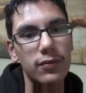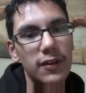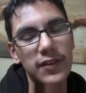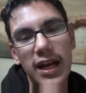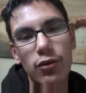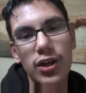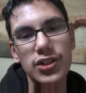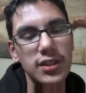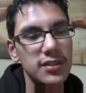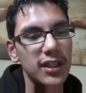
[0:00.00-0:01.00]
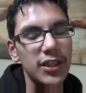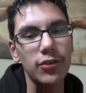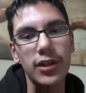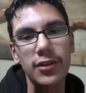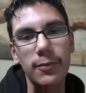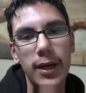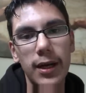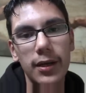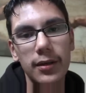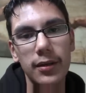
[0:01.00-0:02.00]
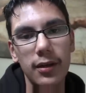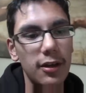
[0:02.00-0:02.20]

if that question is lingering in your mind,